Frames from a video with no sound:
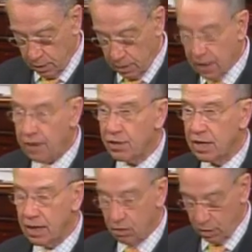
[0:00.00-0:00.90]
David
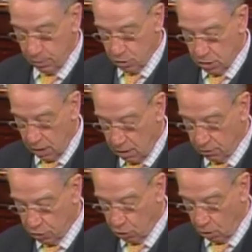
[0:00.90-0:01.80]
killed himself
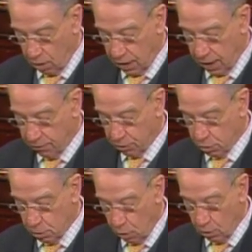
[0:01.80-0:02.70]
shortly after
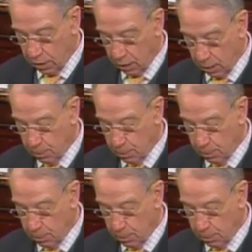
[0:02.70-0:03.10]
smoking a